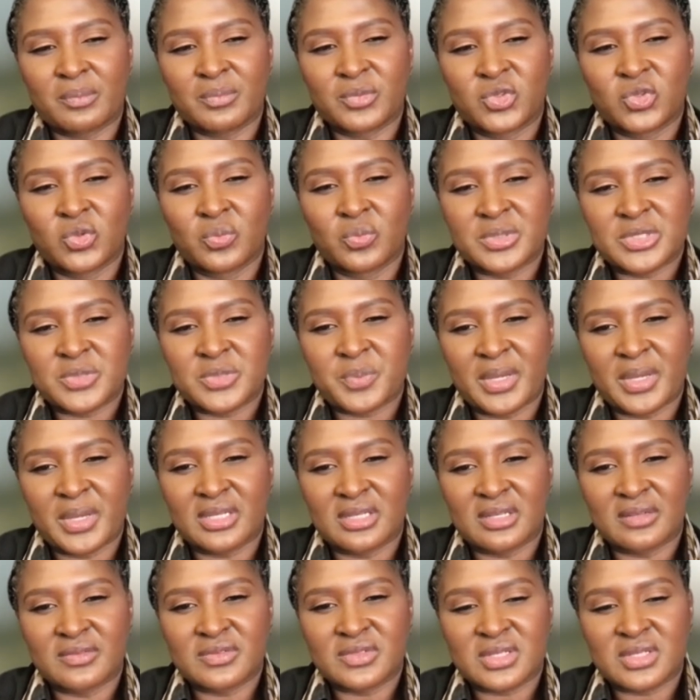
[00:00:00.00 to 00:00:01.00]
it from two
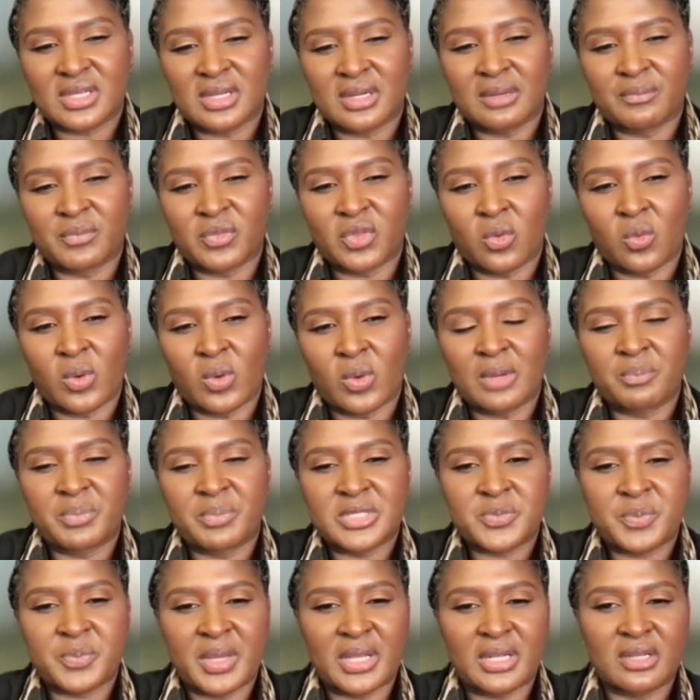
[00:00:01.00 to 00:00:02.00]
perspectives um, the one
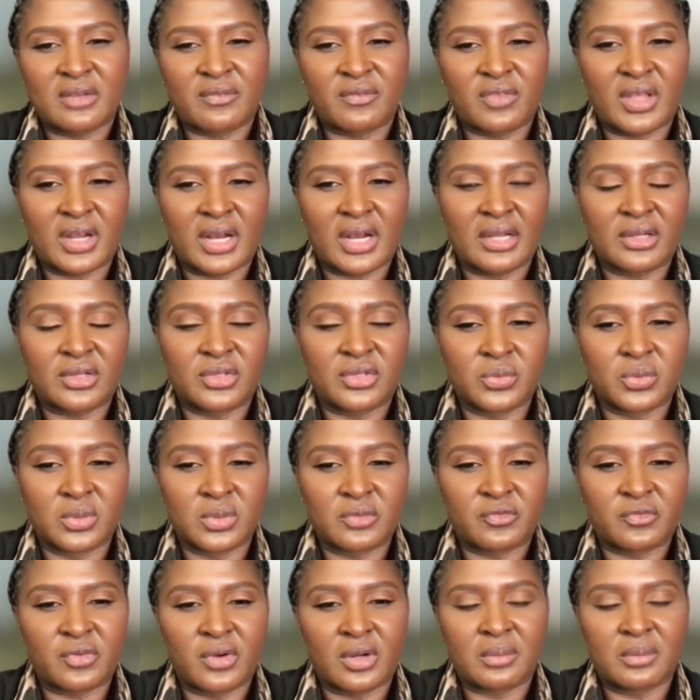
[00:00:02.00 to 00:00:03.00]
perspective that i do
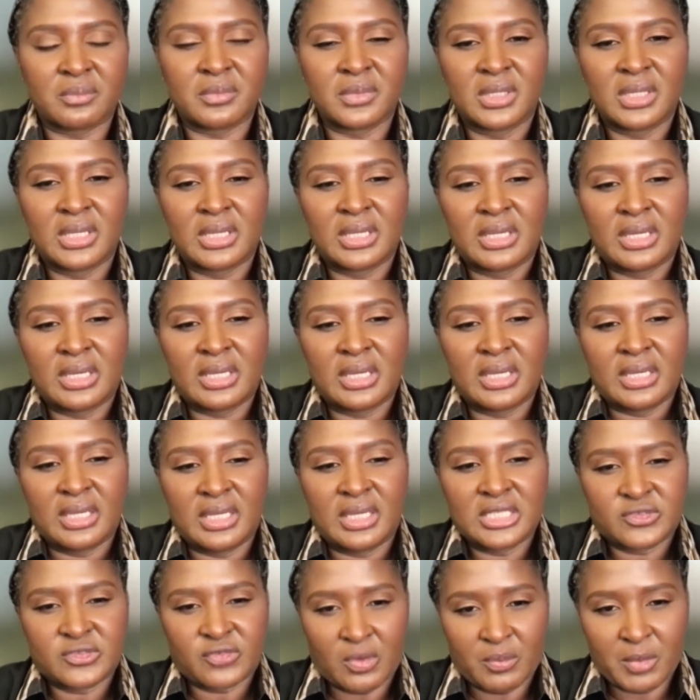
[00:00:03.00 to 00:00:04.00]
it from
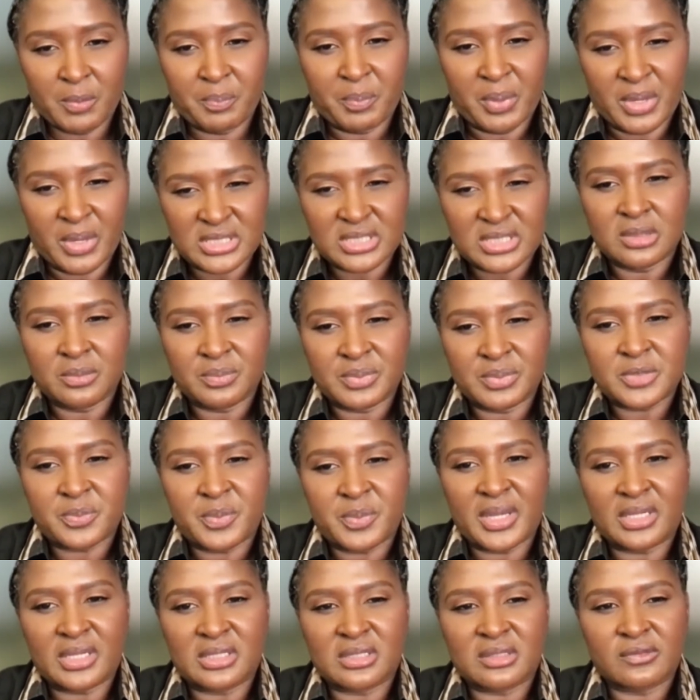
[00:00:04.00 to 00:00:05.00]
is from a personal
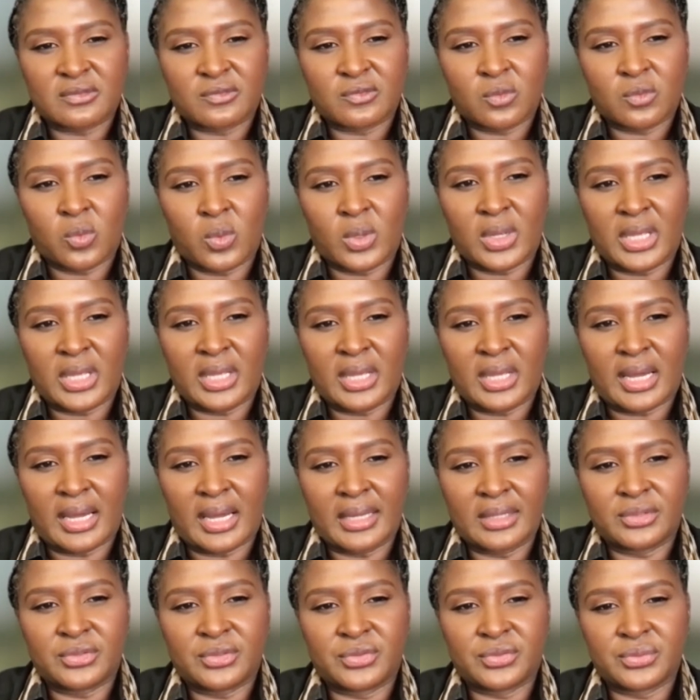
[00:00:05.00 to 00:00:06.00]
perspective where
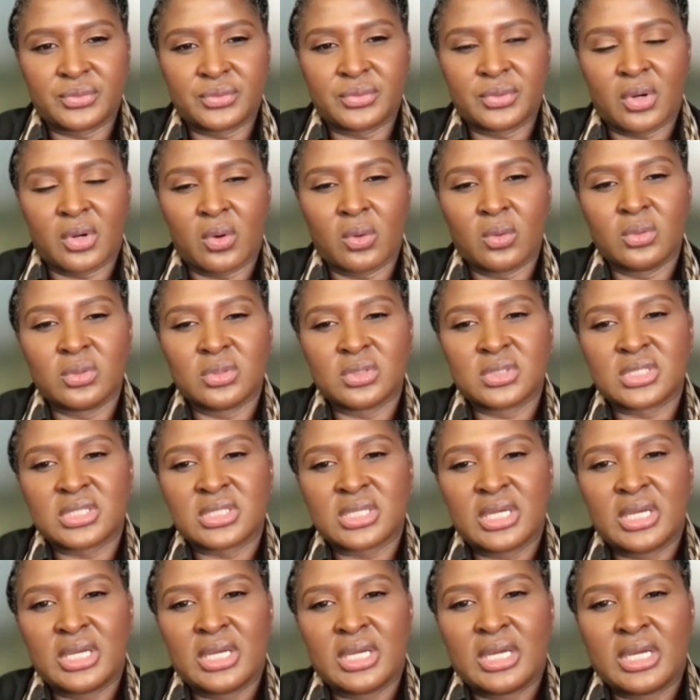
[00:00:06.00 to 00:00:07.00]
i do hold
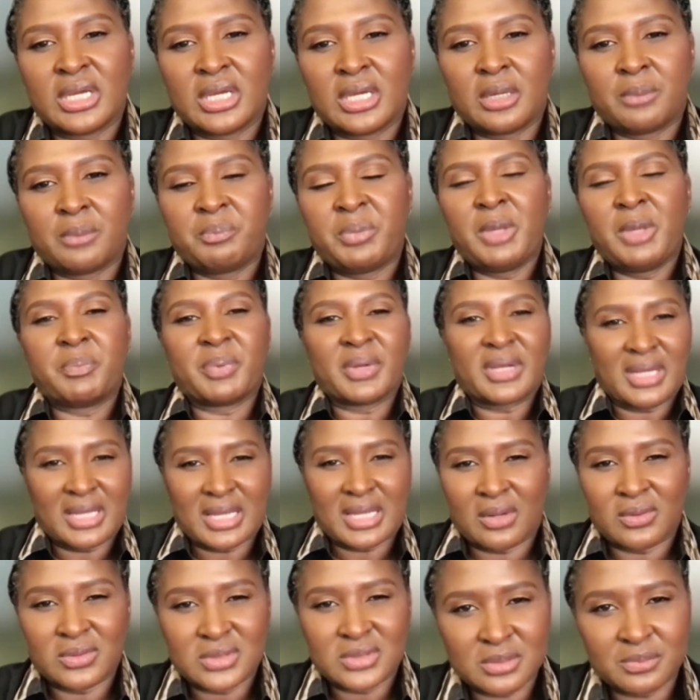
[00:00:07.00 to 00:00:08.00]
people
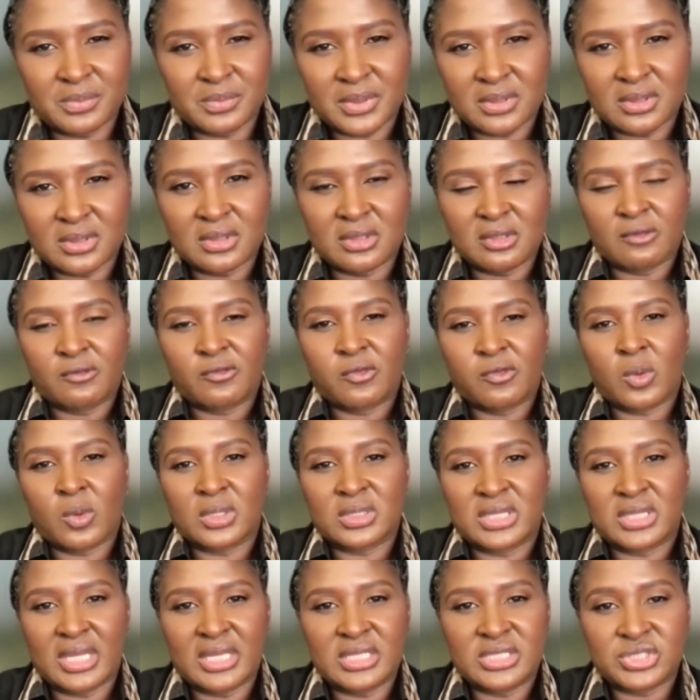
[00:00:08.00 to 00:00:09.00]
accountable for
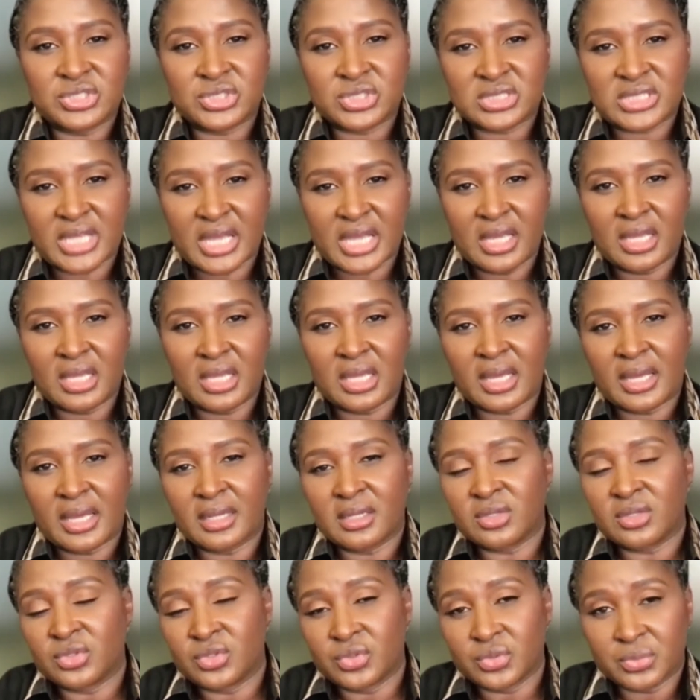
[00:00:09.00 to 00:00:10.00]
what they say
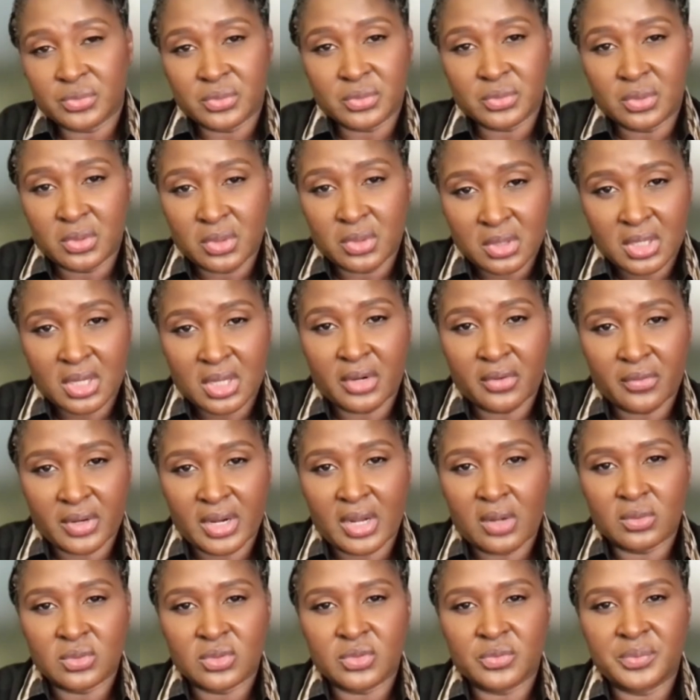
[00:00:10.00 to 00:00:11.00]
and do
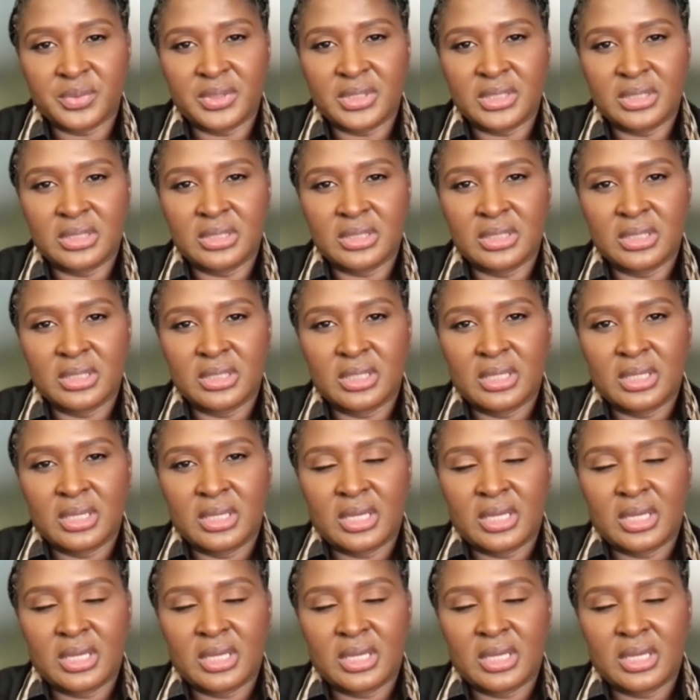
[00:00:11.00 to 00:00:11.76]
around me